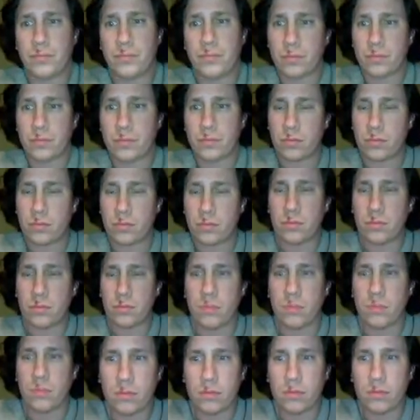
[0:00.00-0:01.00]

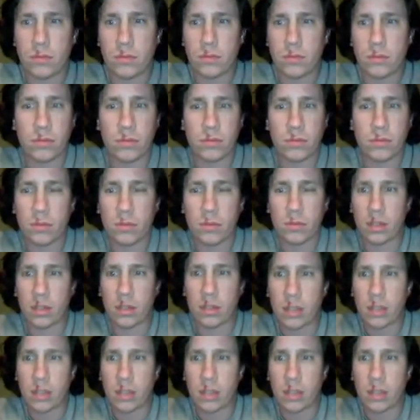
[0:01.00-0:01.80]
(silence)